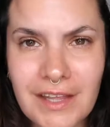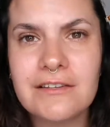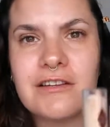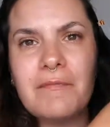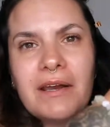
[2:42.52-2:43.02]

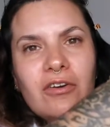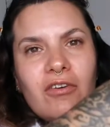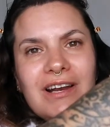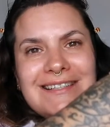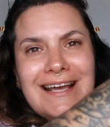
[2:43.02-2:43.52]
So I've been on
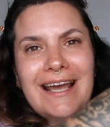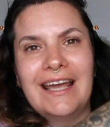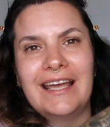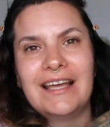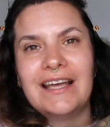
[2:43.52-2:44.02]

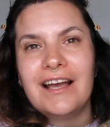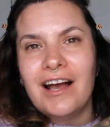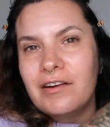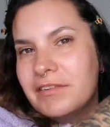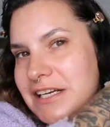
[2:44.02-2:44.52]
holiday,
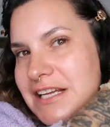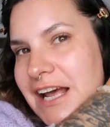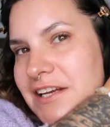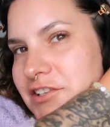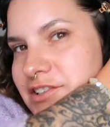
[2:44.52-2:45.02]
I'm really
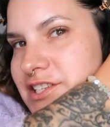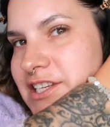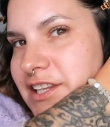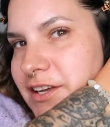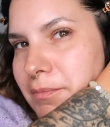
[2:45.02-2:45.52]
tanned. You can
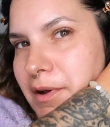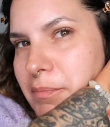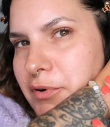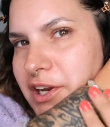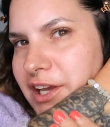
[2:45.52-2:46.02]
see that my
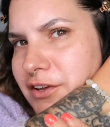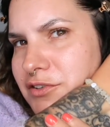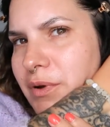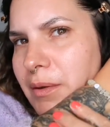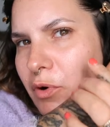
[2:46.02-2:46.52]
body goes
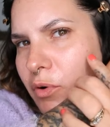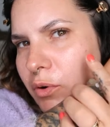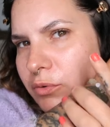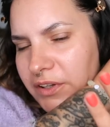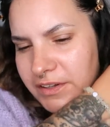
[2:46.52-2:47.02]
way more
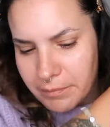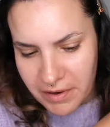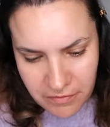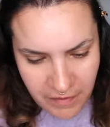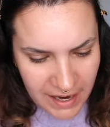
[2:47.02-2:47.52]
golden than my
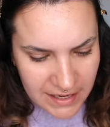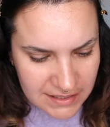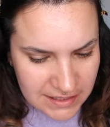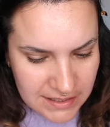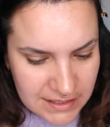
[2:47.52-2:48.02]

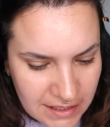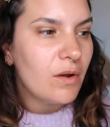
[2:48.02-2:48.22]
face.